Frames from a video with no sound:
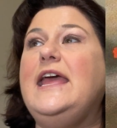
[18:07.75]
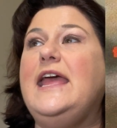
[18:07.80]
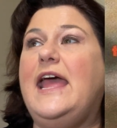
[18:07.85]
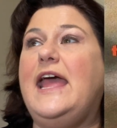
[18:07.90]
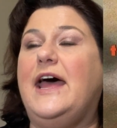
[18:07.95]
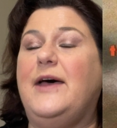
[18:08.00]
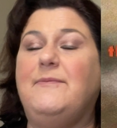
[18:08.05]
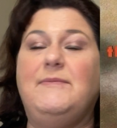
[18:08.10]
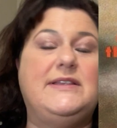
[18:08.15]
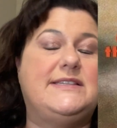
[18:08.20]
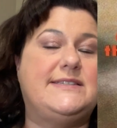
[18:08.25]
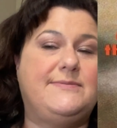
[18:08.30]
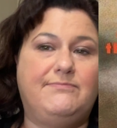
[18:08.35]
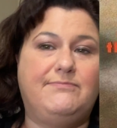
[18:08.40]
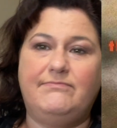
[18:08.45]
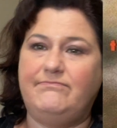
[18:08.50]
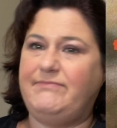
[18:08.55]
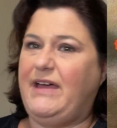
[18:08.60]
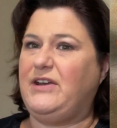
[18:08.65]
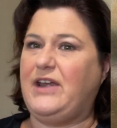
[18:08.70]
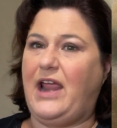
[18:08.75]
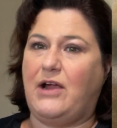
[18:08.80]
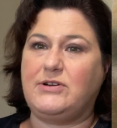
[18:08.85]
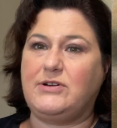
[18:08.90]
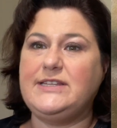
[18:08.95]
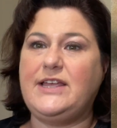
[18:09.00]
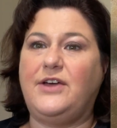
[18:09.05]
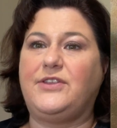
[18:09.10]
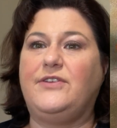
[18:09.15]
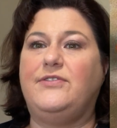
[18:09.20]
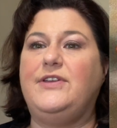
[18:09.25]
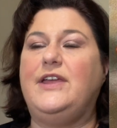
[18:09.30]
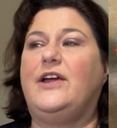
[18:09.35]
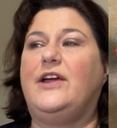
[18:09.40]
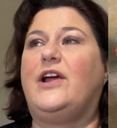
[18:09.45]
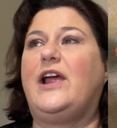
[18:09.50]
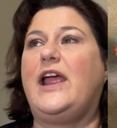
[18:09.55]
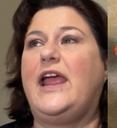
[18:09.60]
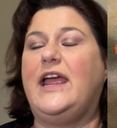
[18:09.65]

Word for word: Um, it's about an hour south of here.